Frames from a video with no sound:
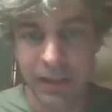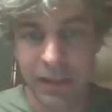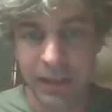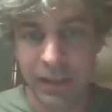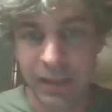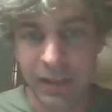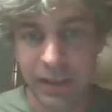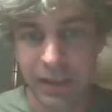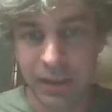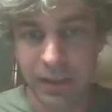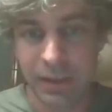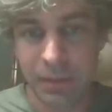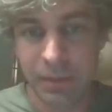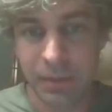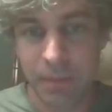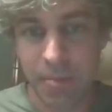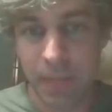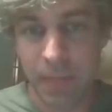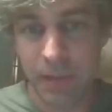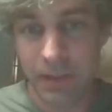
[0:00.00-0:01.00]

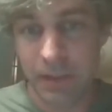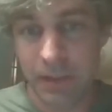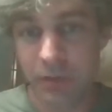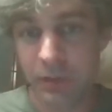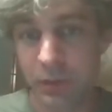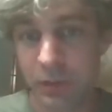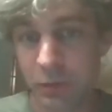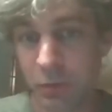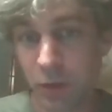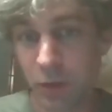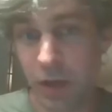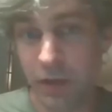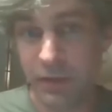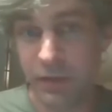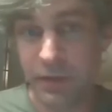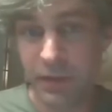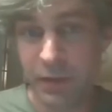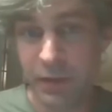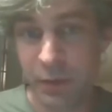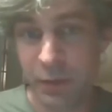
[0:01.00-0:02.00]
So it's
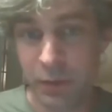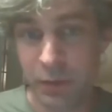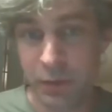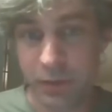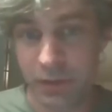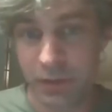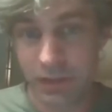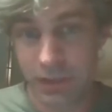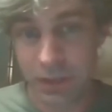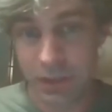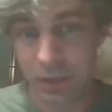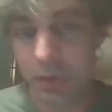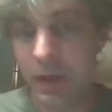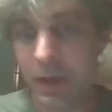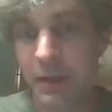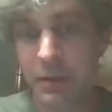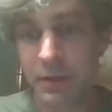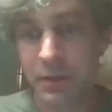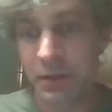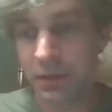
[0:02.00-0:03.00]
1 over the square
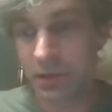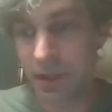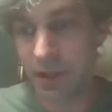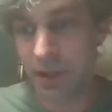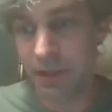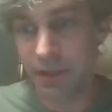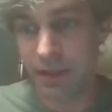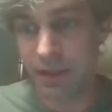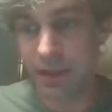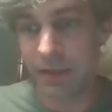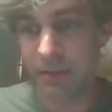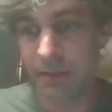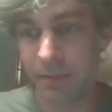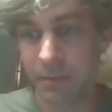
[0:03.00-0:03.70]
root of something.